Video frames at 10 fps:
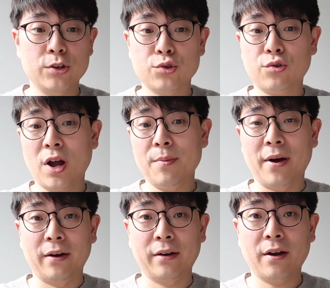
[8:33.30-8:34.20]
the
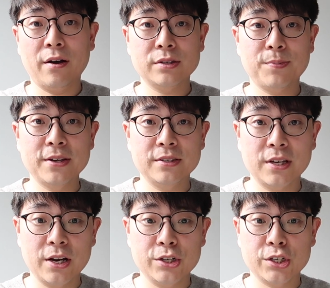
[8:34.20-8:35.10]
trauma caused by
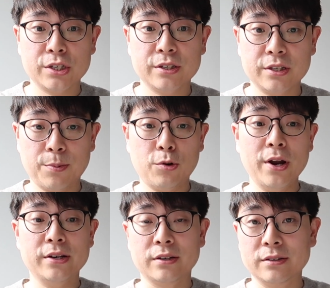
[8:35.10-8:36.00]
such
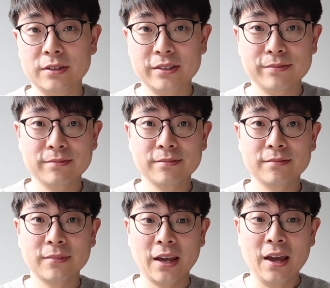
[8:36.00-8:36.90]
separations.
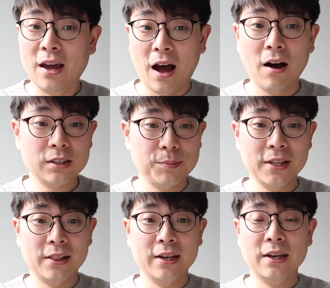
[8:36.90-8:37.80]

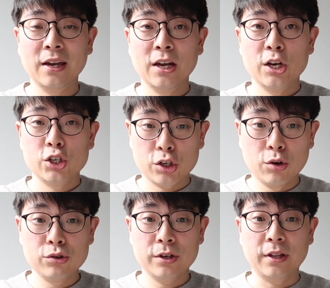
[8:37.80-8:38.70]
Ultimately,
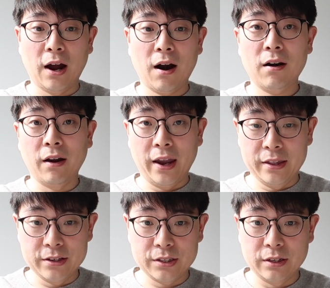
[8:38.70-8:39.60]
children are
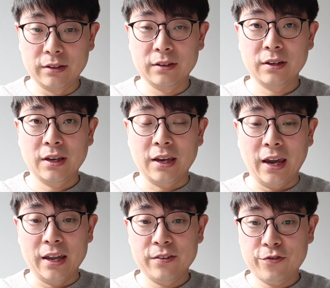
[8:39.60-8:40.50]
innocent,
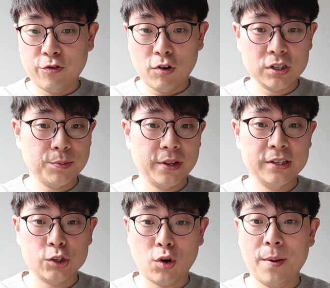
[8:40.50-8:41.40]
and forcibly
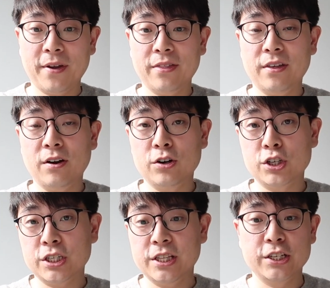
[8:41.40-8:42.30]
stripping their
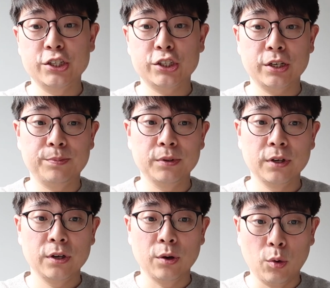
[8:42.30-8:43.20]
citizenship
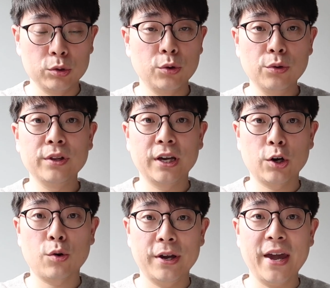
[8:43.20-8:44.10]
would only
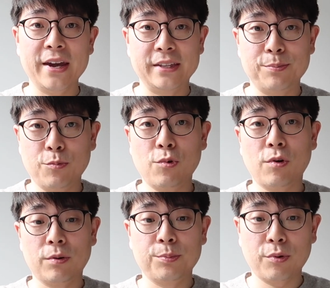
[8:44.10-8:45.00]
create
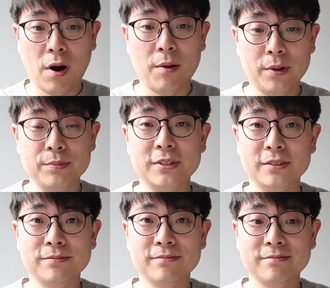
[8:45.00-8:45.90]
more problems.